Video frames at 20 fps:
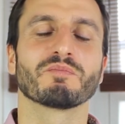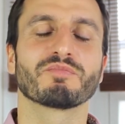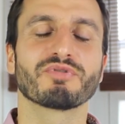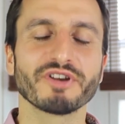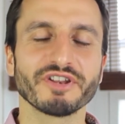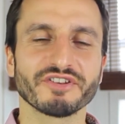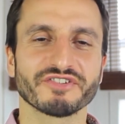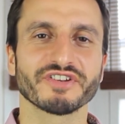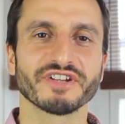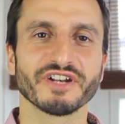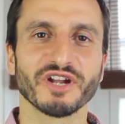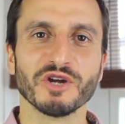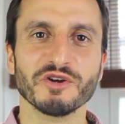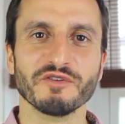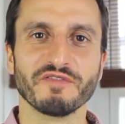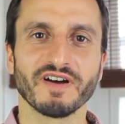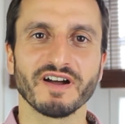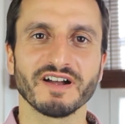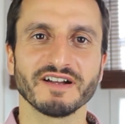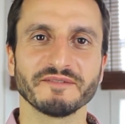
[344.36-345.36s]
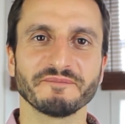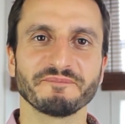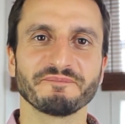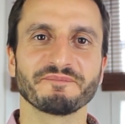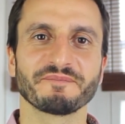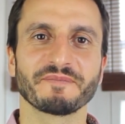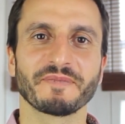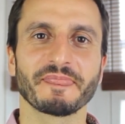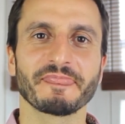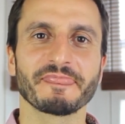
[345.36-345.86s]
Preaching over,
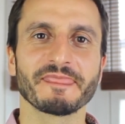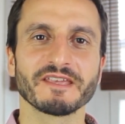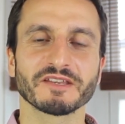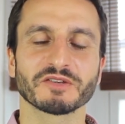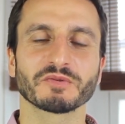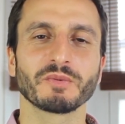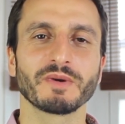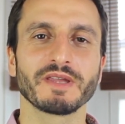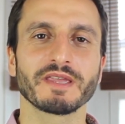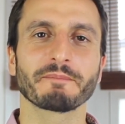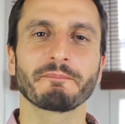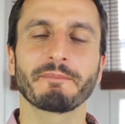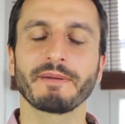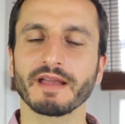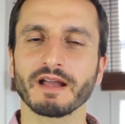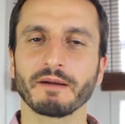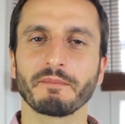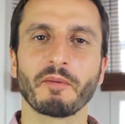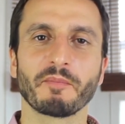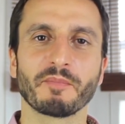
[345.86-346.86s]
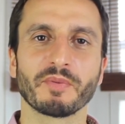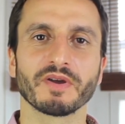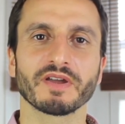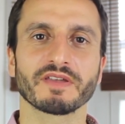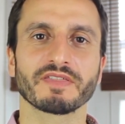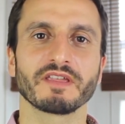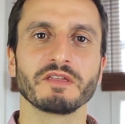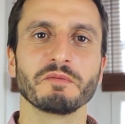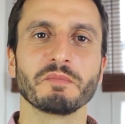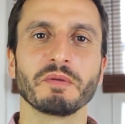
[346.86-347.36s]
this week, pick up a
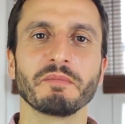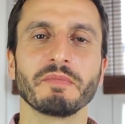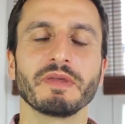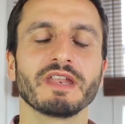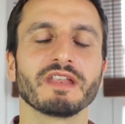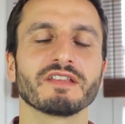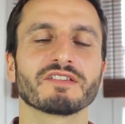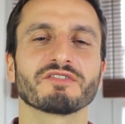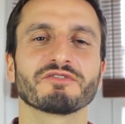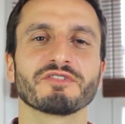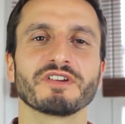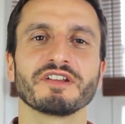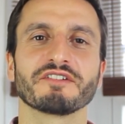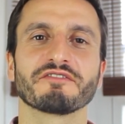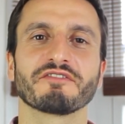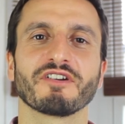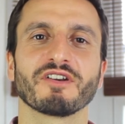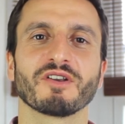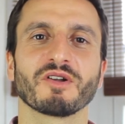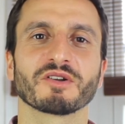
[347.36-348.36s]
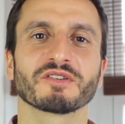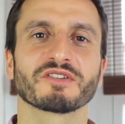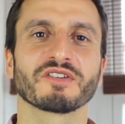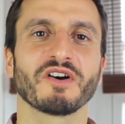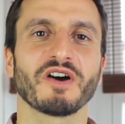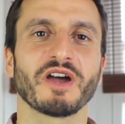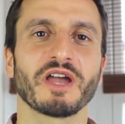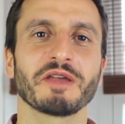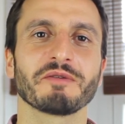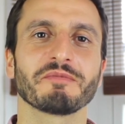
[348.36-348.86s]
book that you've been meaning to read for a long
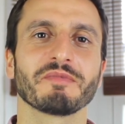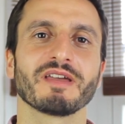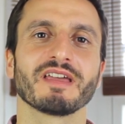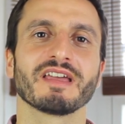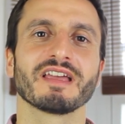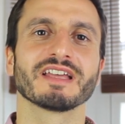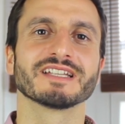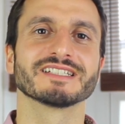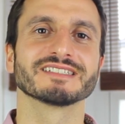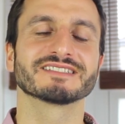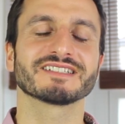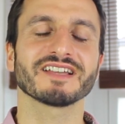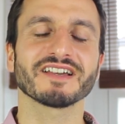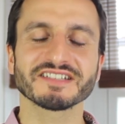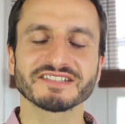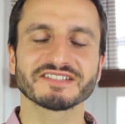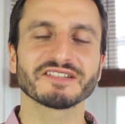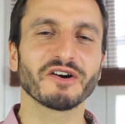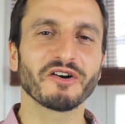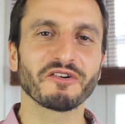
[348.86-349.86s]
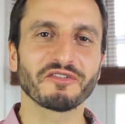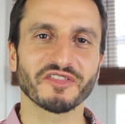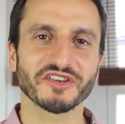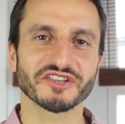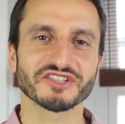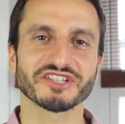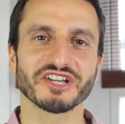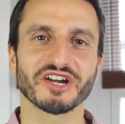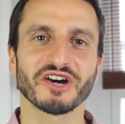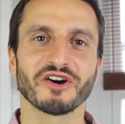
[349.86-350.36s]
time, dust it off the
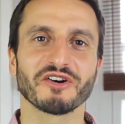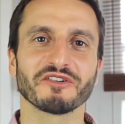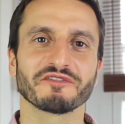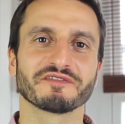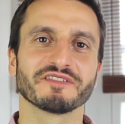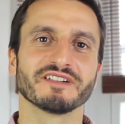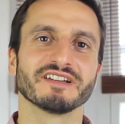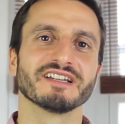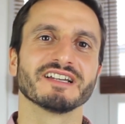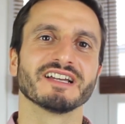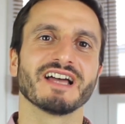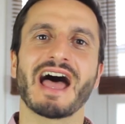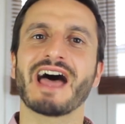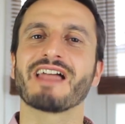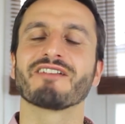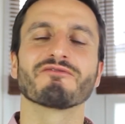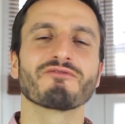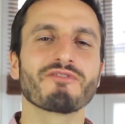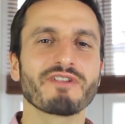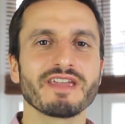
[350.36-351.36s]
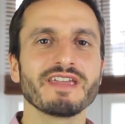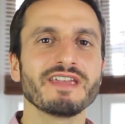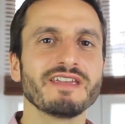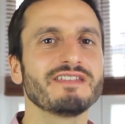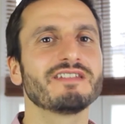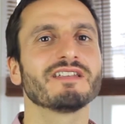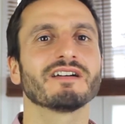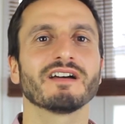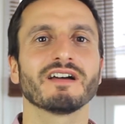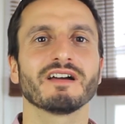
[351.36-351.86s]
shelf, and
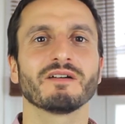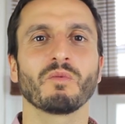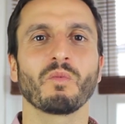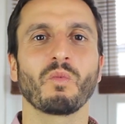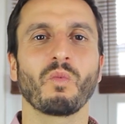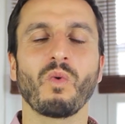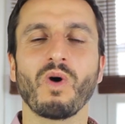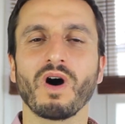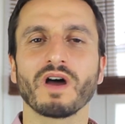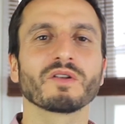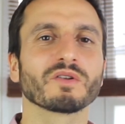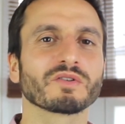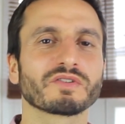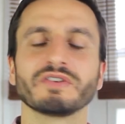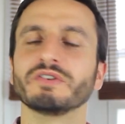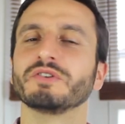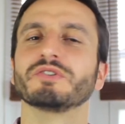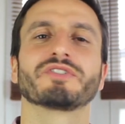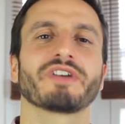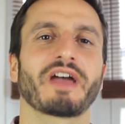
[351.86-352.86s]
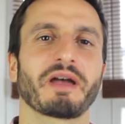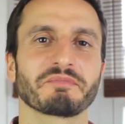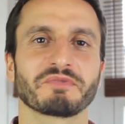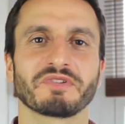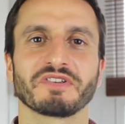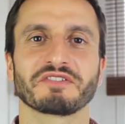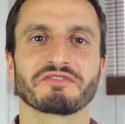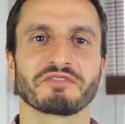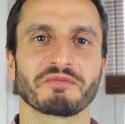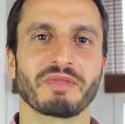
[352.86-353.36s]
read one or two
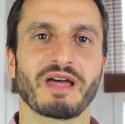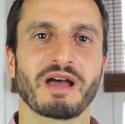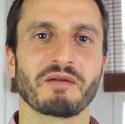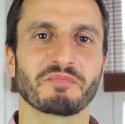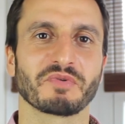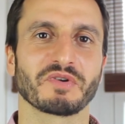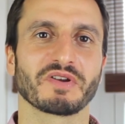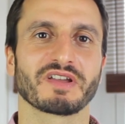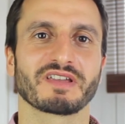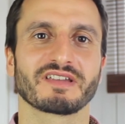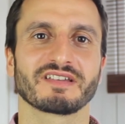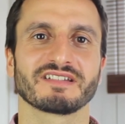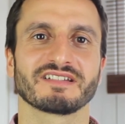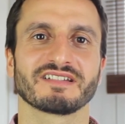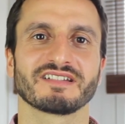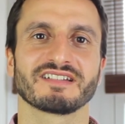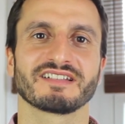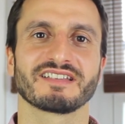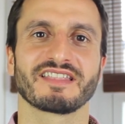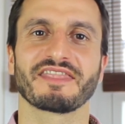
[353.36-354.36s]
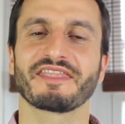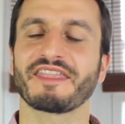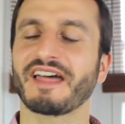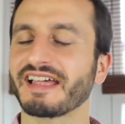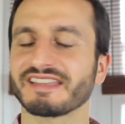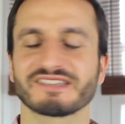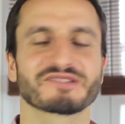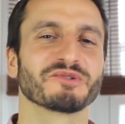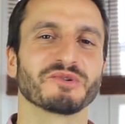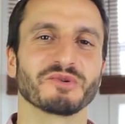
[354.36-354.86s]
chapters from that book.
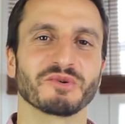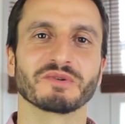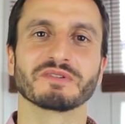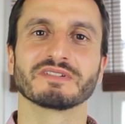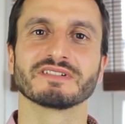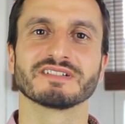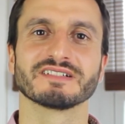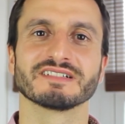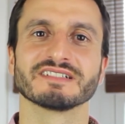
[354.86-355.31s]
That's all.